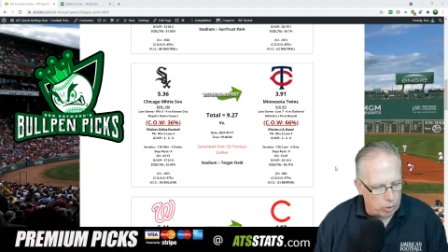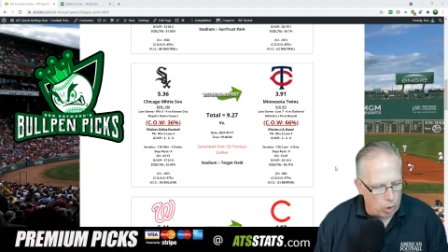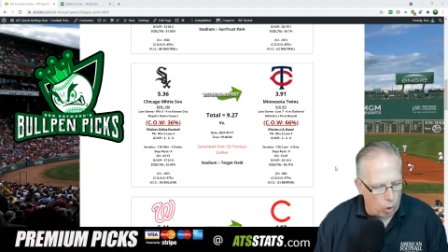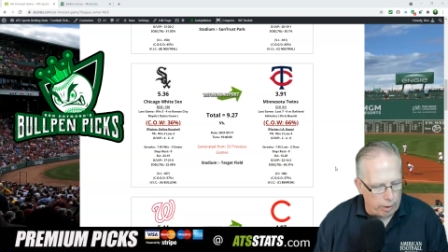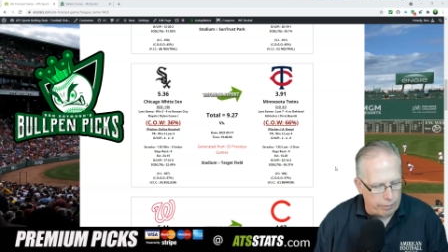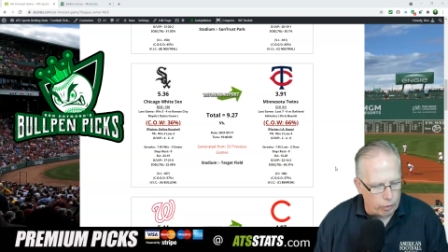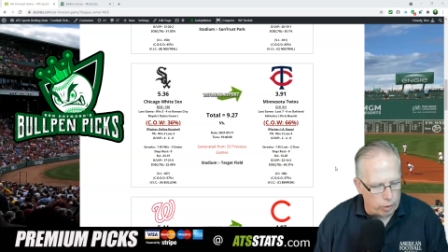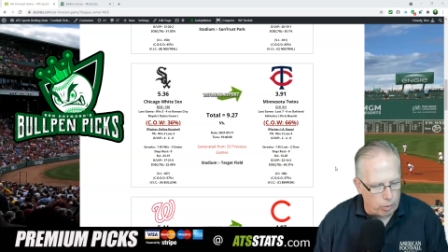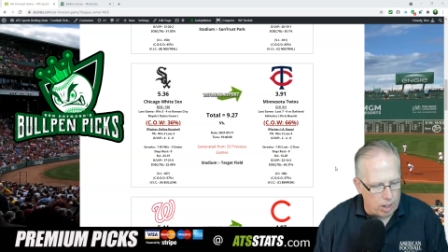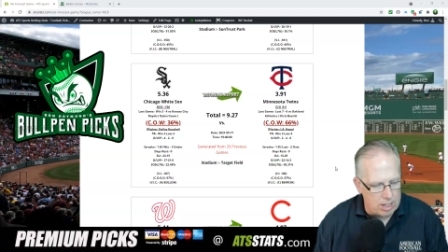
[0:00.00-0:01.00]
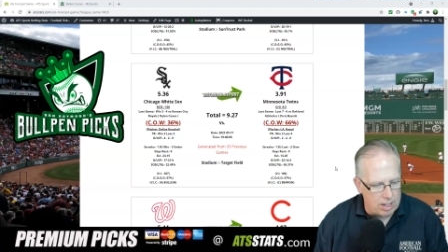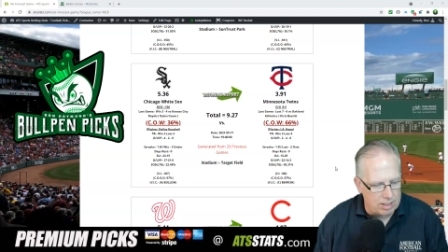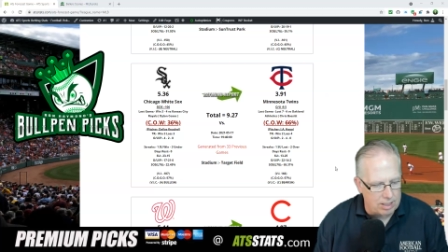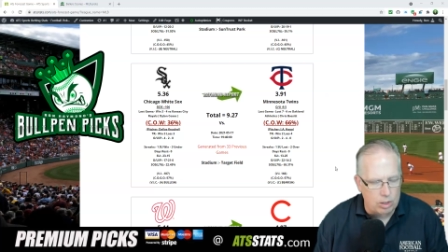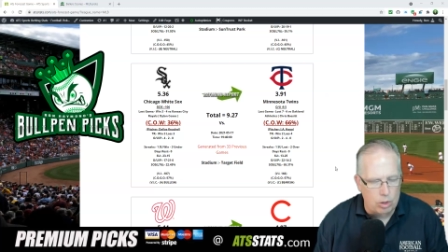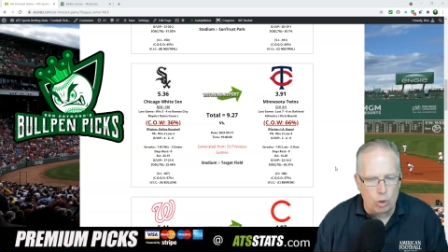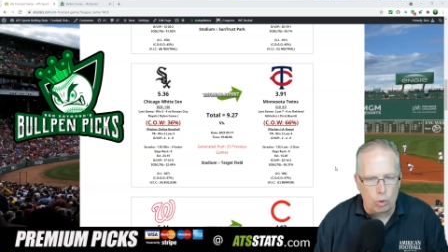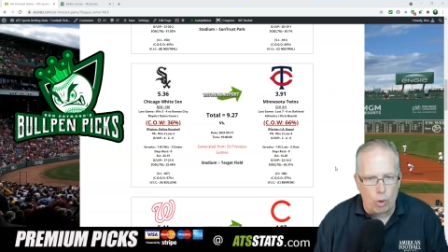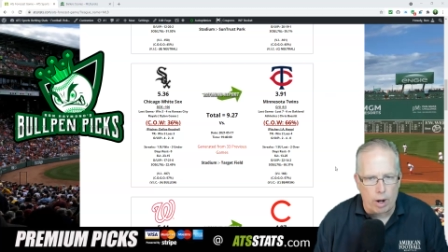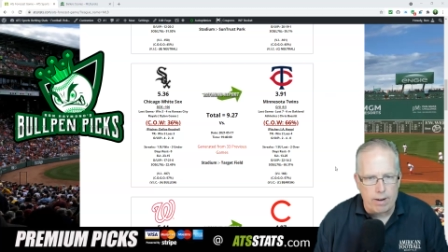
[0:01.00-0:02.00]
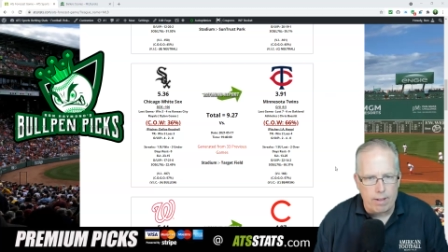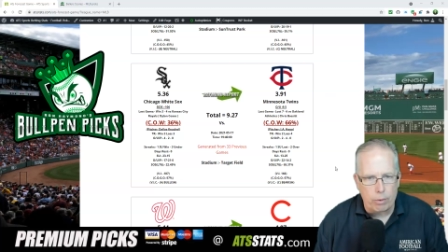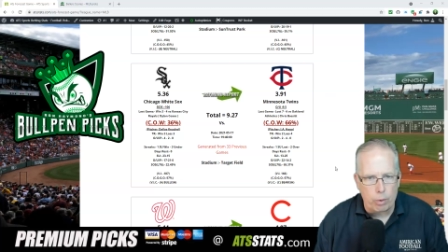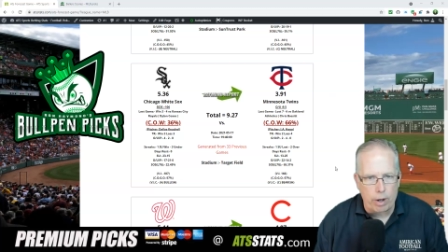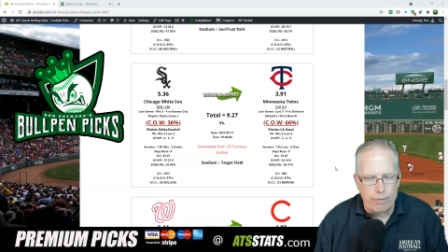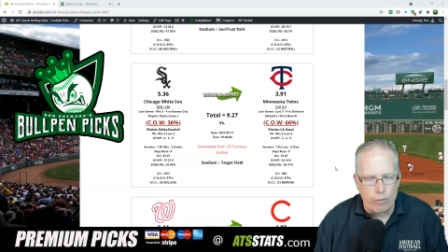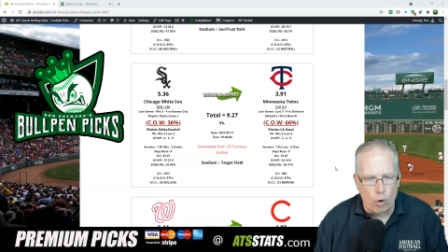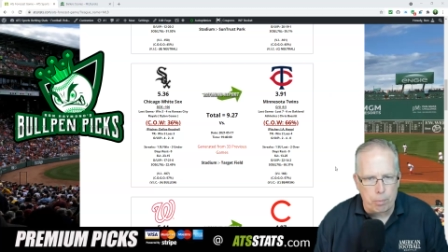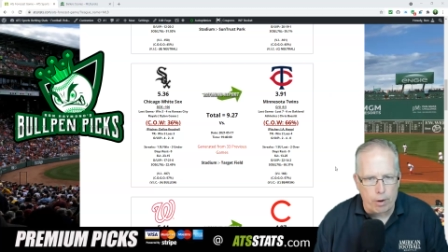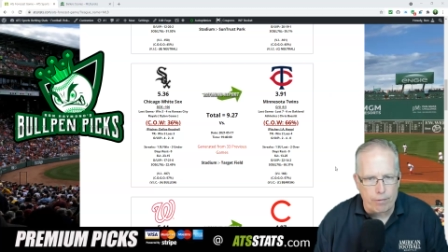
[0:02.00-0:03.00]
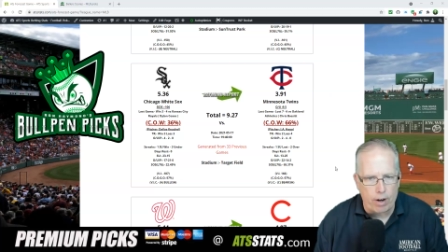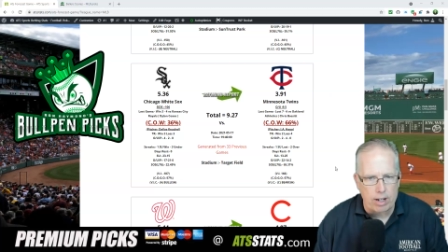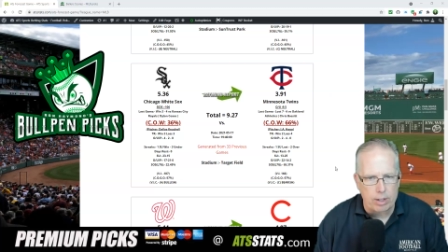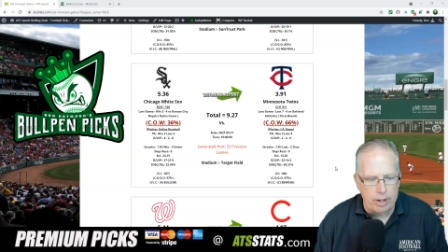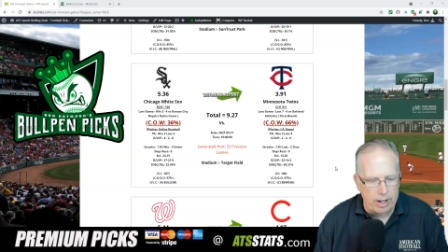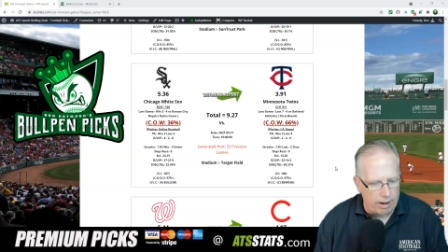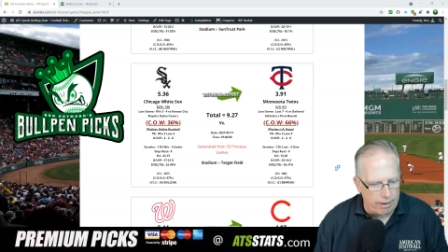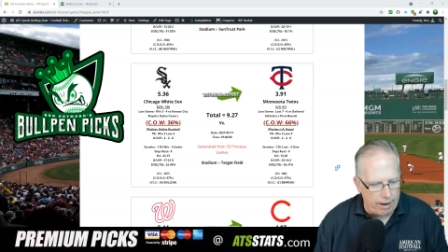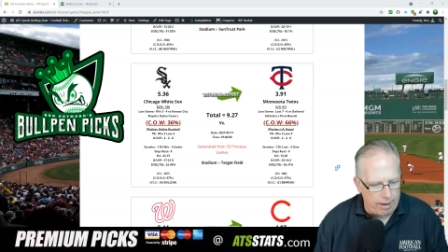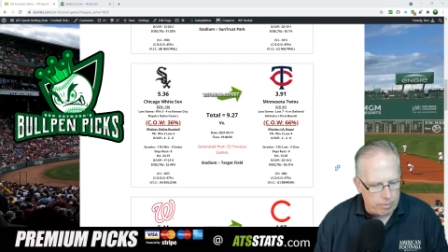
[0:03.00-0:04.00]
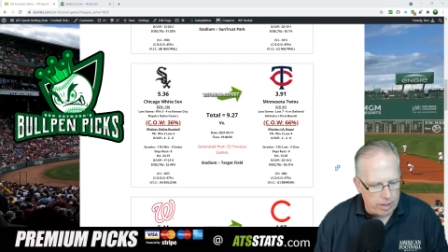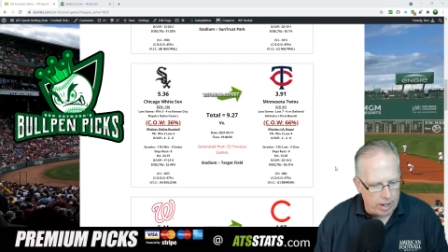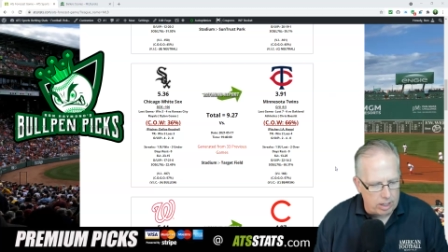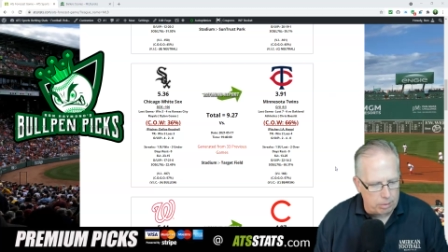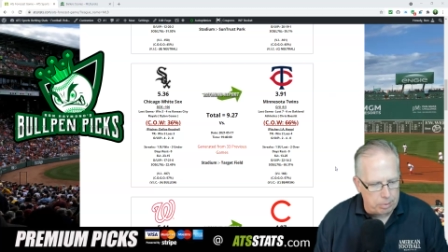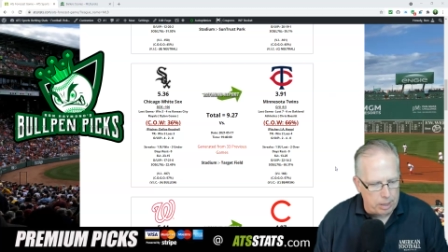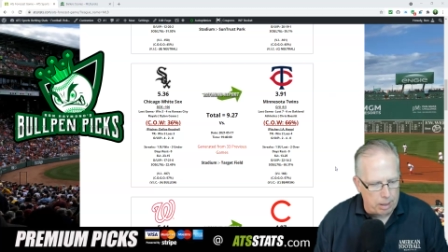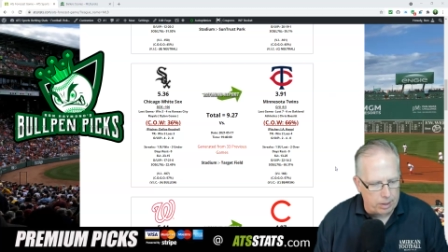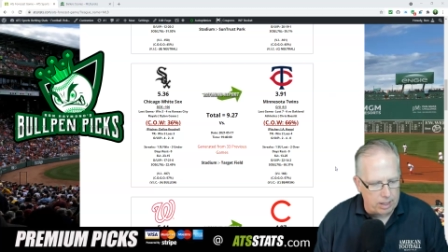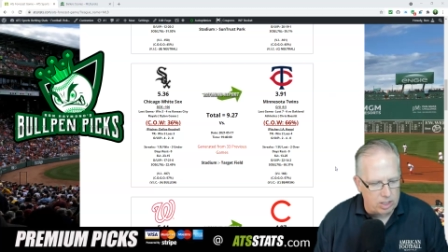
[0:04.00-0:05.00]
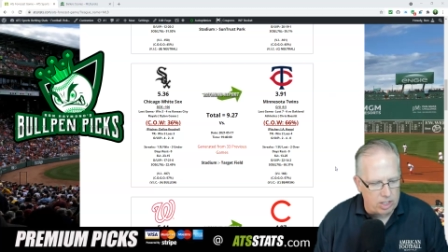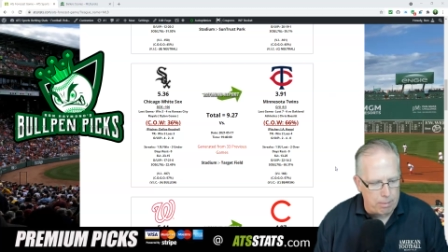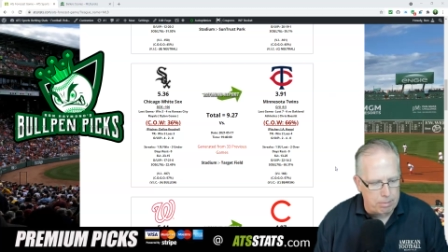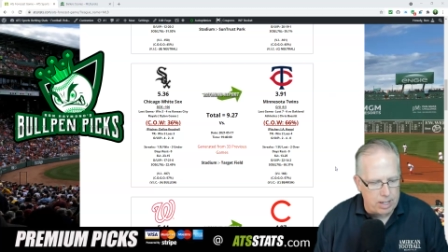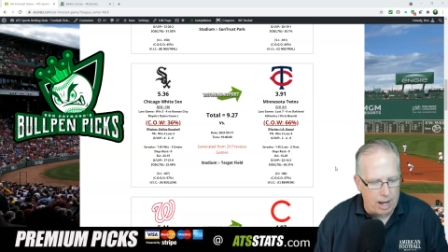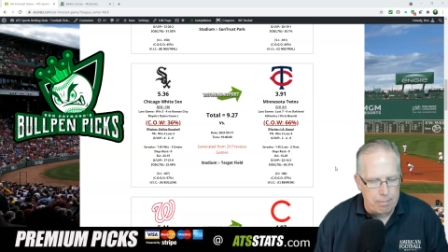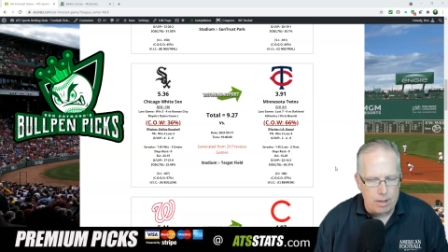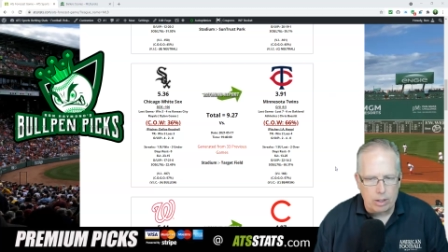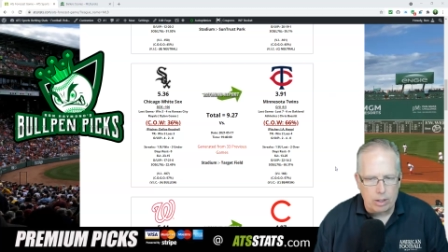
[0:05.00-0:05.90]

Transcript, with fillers: going for the White Sox. He's 2 and 1 with a 4.53 ERA, and he'll be up against J.A. Happ,